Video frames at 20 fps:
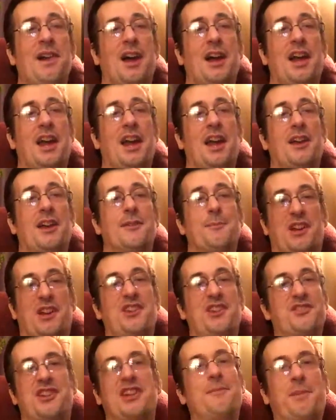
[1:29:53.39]
and because
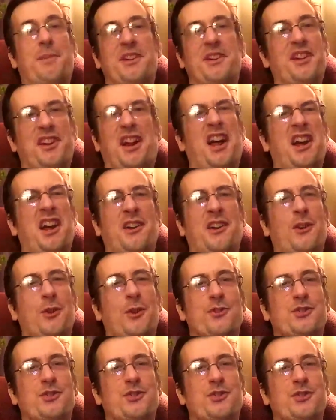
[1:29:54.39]
he'd been denying
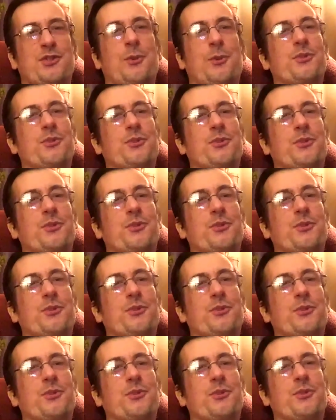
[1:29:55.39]
her souls for so long
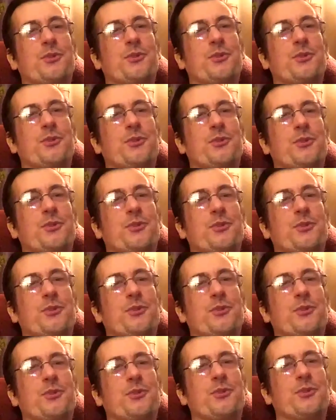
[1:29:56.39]
by saving people,
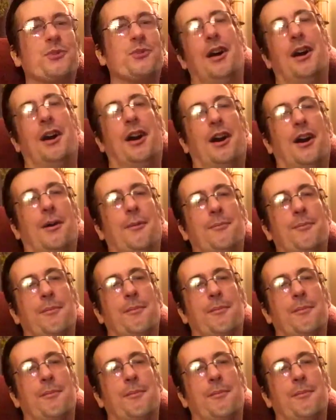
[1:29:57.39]
um,